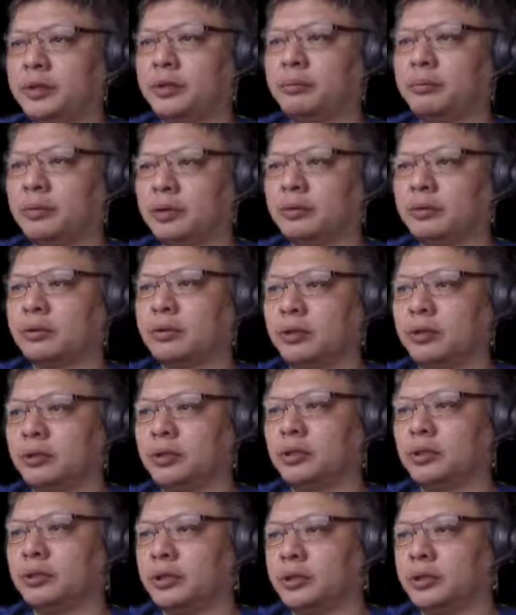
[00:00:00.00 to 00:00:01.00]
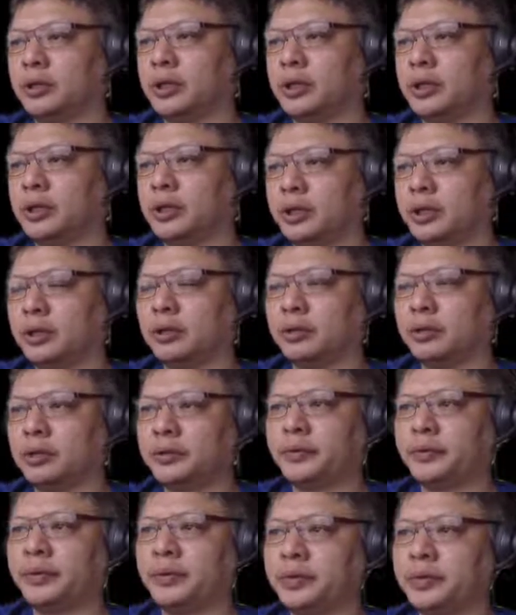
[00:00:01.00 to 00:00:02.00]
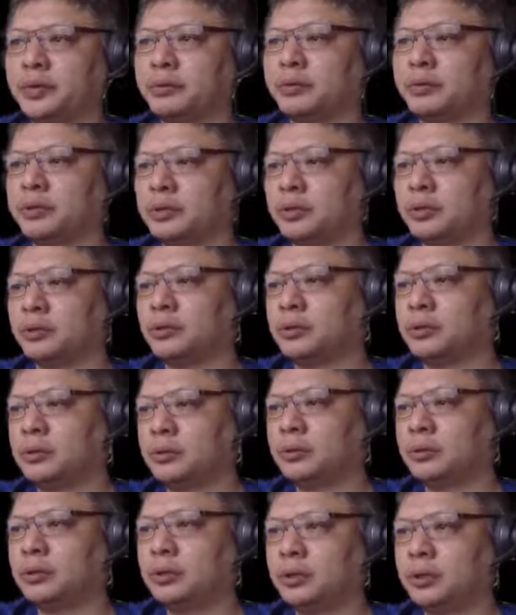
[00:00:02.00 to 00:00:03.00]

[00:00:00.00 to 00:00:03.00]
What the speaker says: that black could continue attacking. Now this variation was not shown.